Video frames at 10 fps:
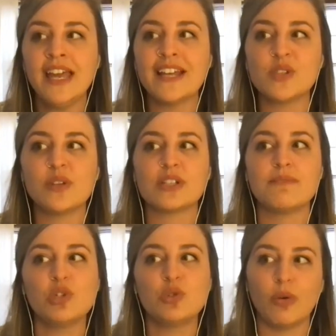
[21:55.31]
And so, there's a
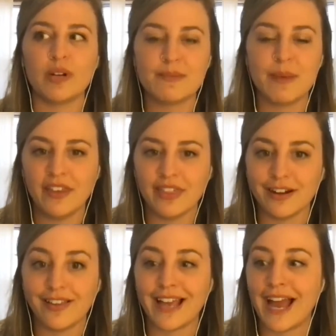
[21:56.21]
mutual respect
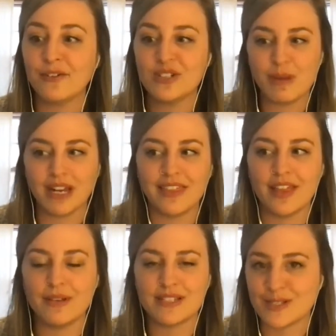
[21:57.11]
there. Like, I respect
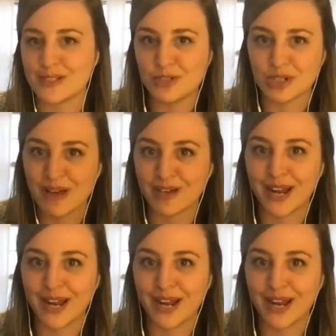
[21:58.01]
them as the subject matter